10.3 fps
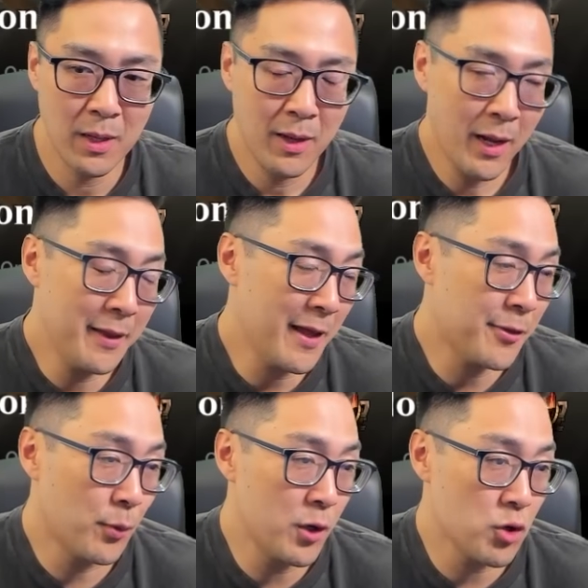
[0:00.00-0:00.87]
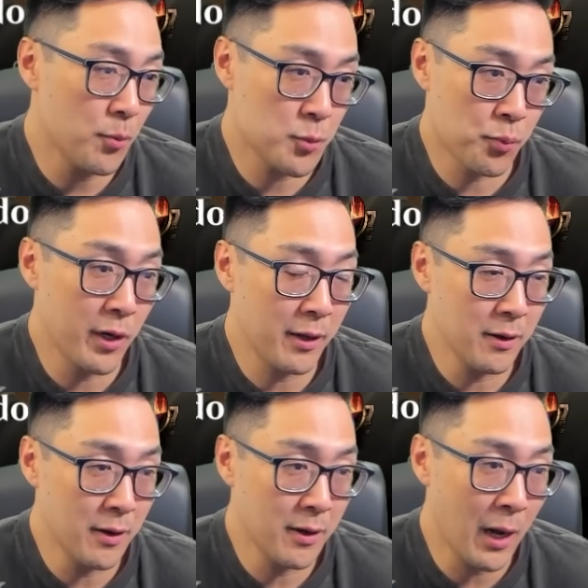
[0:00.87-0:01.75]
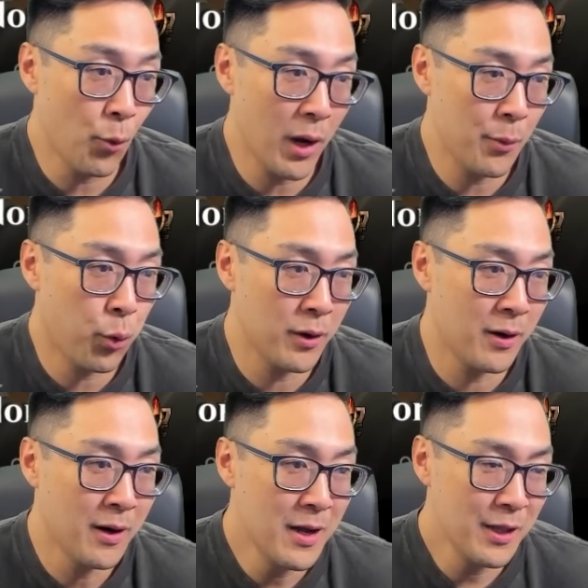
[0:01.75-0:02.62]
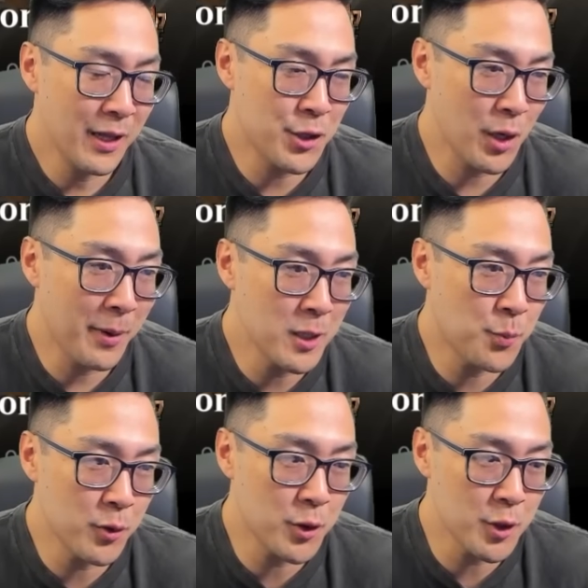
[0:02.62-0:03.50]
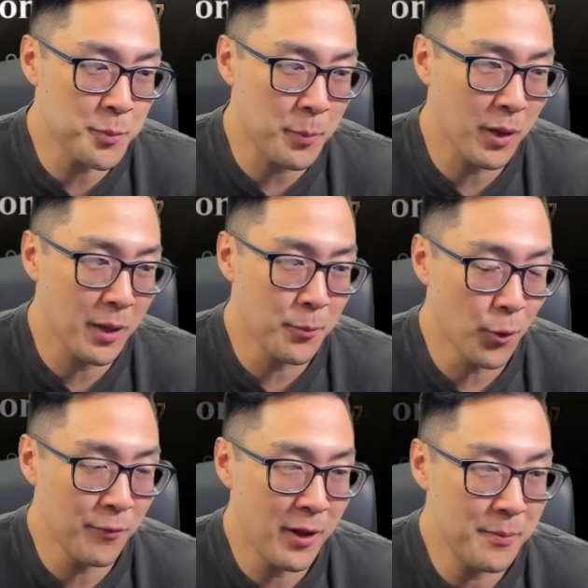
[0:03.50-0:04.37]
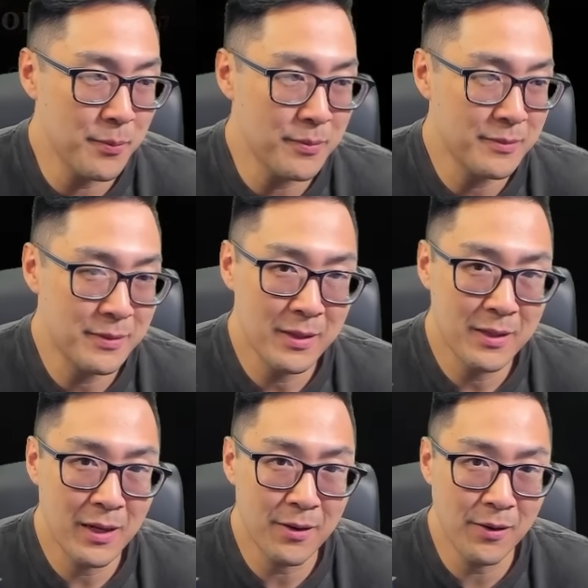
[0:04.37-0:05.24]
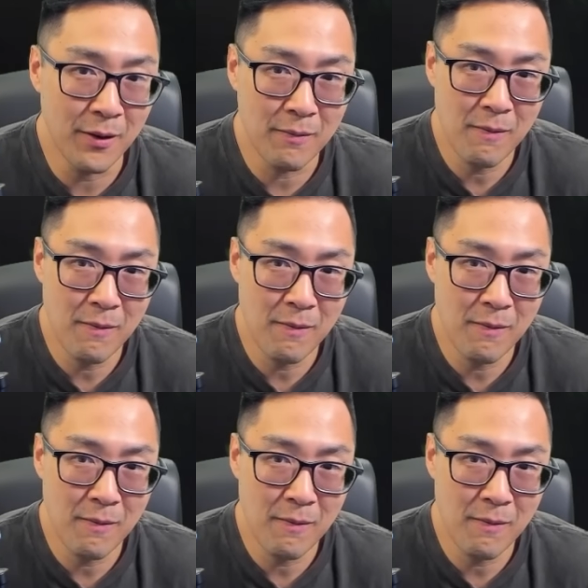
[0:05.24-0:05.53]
Hey, that 3-drop was pretty good. I wonder, like, am I supposed to just be playing more of them? I don't know.